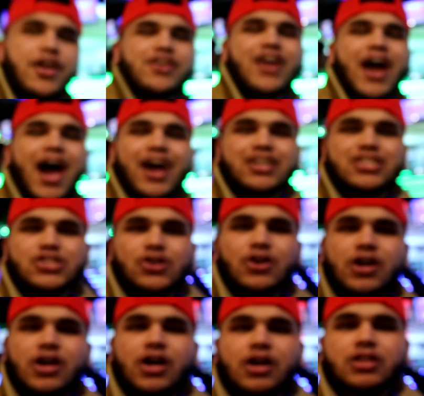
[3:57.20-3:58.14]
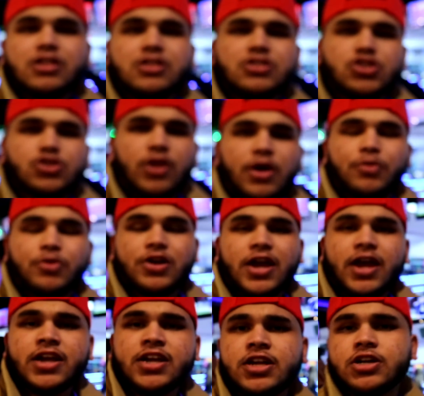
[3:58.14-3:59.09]
you guys. Uh, today we're
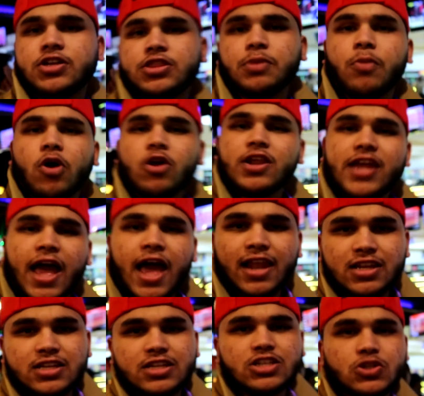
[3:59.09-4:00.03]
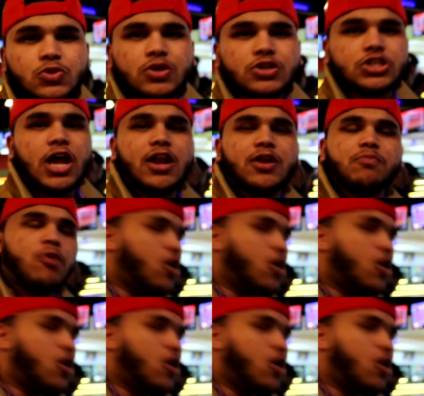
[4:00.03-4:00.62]
here at the bowling alleys. We're trying to